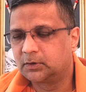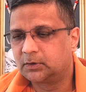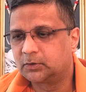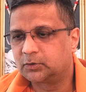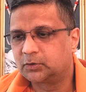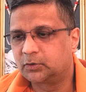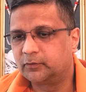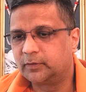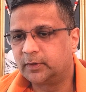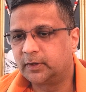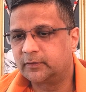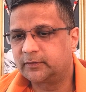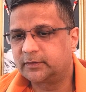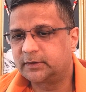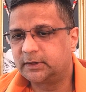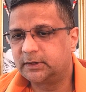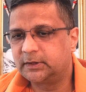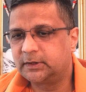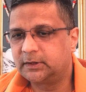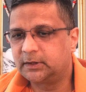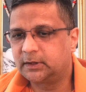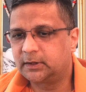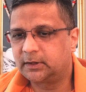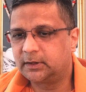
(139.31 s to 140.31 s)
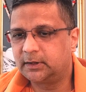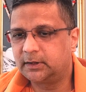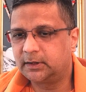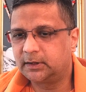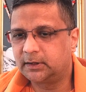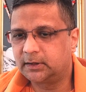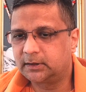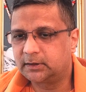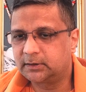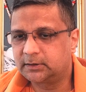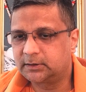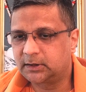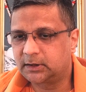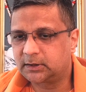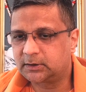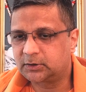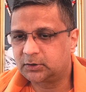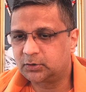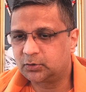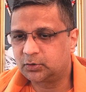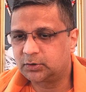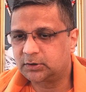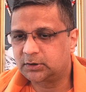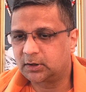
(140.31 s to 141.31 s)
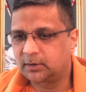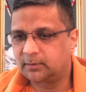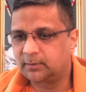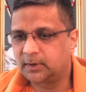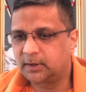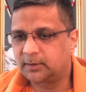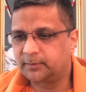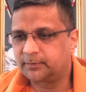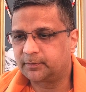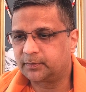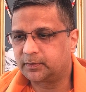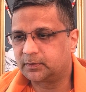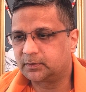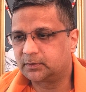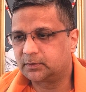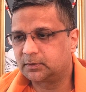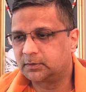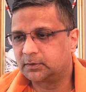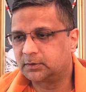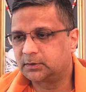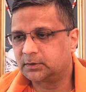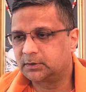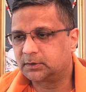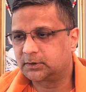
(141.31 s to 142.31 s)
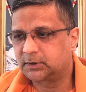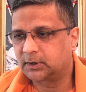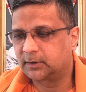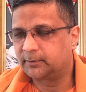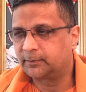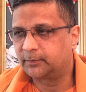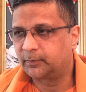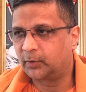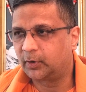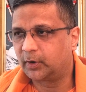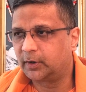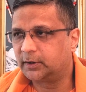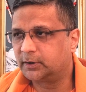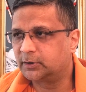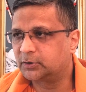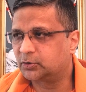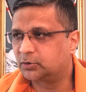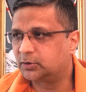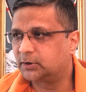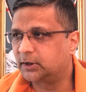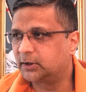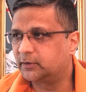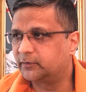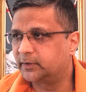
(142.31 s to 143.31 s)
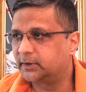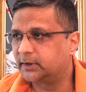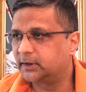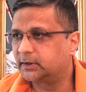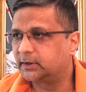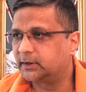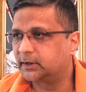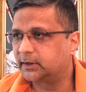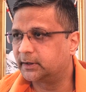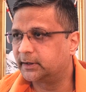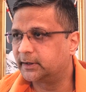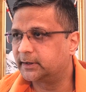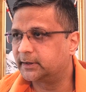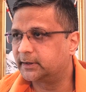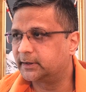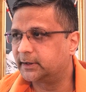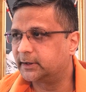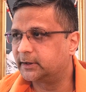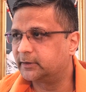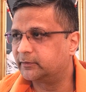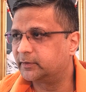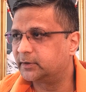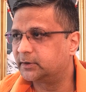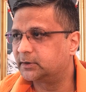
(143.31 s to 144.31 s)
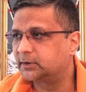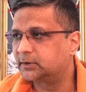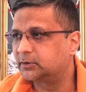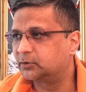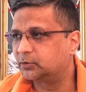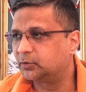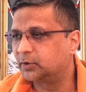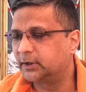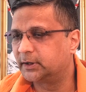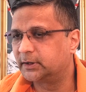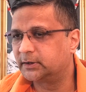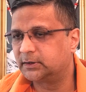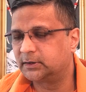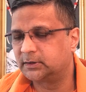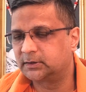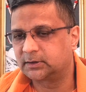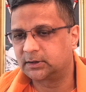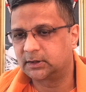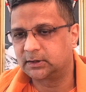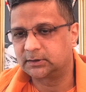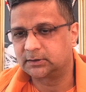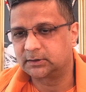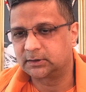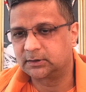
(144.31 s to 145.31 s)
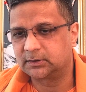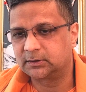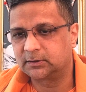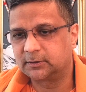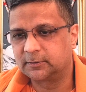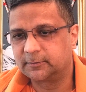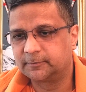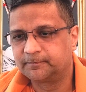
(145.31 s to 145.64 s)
So we have seen earlier, just to sum up some points so that we can connect it with today's discussion.